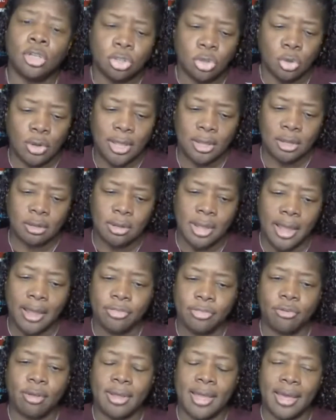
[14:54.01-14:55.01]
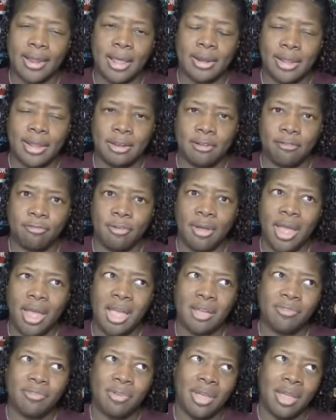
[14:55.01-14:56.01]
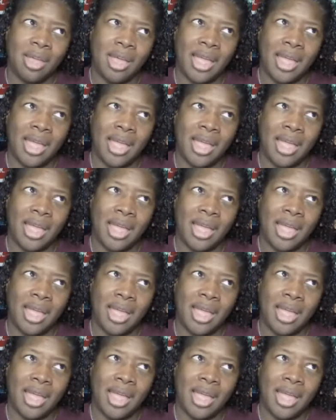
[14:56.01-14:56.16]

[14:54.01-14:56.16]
So like after I got out in '95,